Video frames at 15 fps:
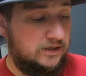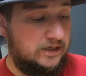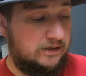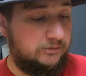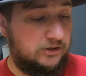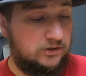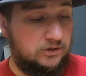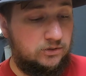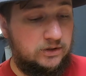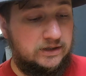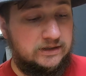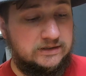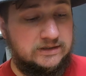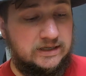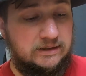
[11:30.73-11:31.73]
I'm going to go ahead
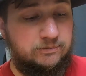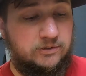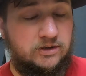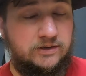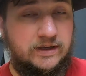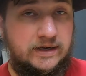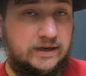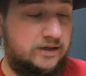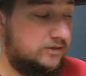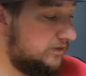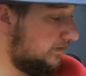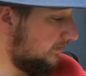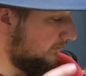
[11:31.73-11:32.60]
and tape all that out.